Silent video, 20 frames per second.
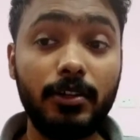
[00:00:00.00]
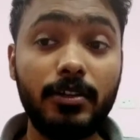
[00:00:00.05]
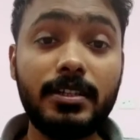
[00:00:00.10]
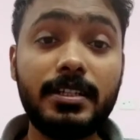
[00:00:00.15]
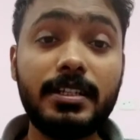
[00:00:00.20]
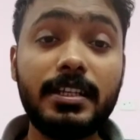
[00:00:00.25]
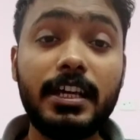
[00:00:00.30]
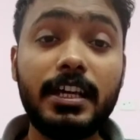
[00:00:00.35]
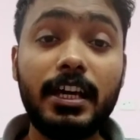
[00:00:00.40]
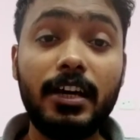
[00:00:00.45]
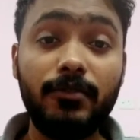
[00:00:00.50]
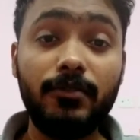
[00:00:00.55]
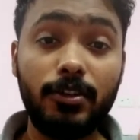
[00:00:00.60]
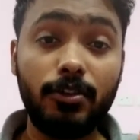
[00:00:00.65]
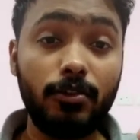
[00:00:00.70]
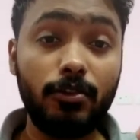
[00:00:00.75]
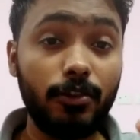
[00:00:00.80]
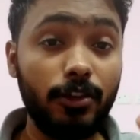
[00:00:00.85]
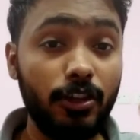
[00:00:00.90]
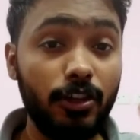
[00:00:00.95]
because
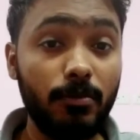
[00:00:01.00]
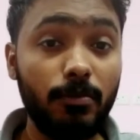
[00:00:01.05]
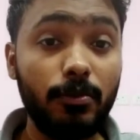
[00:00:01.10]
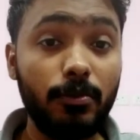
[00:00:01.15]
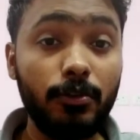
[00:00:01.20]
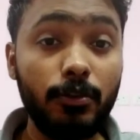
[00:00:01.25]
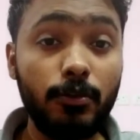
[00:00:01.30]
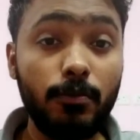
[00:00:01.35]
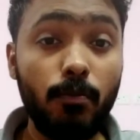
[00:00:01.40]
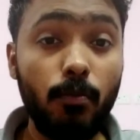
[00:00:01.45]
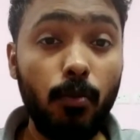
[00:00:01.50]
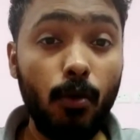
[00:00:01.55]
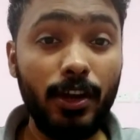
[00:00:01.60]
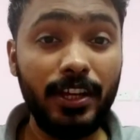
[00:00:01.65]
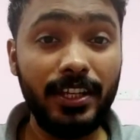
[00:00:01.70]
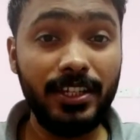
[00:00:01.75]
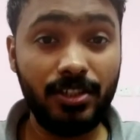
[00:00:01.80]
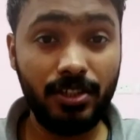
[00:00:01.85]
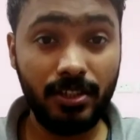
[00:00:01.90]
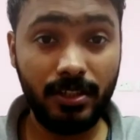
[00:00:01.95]
we're talking about
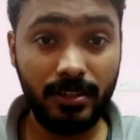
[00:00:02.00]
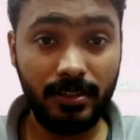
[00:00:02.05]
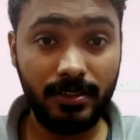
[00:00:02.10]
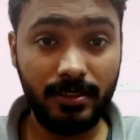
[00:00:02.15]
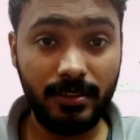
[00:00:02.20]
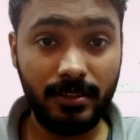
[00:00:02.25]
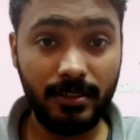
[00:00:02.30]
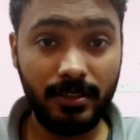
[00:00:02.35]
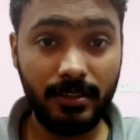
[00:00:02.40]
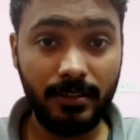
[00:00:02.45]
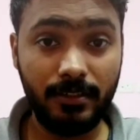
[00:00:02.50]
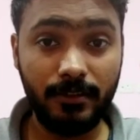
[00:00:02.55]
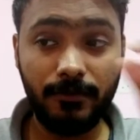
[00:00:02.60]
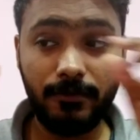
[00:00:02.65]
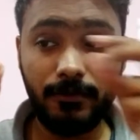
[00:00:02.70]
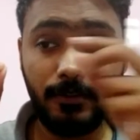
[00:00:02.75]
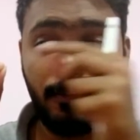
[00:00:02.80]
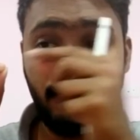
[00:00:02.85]
point charges